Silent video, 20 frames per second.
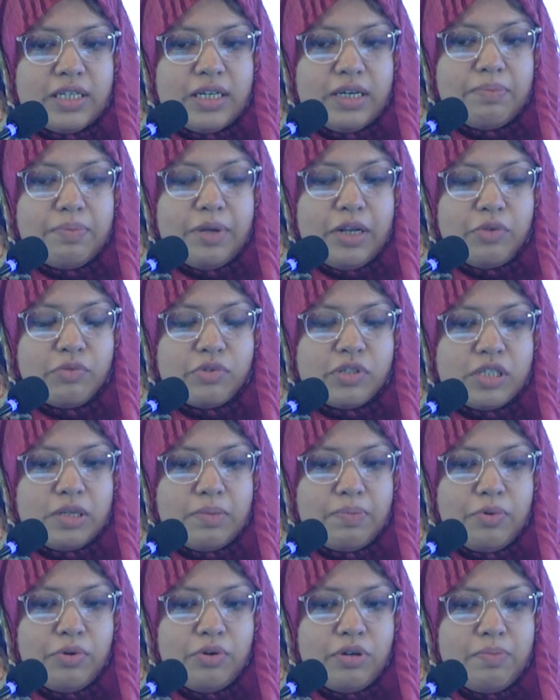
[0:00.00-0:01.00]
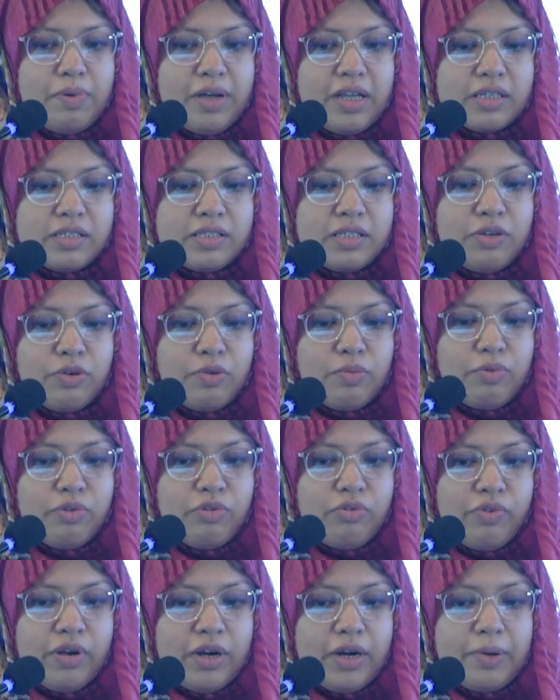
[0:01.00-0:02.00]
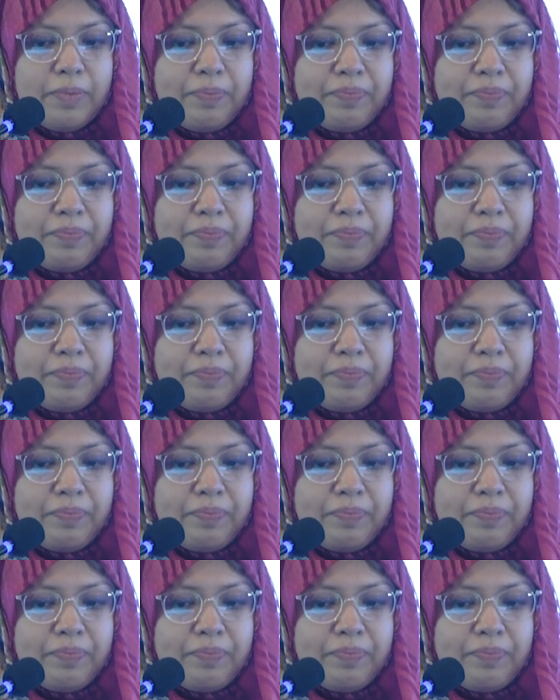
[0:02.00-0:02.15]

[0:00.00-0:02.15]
a balloon support by a cyan blue wire.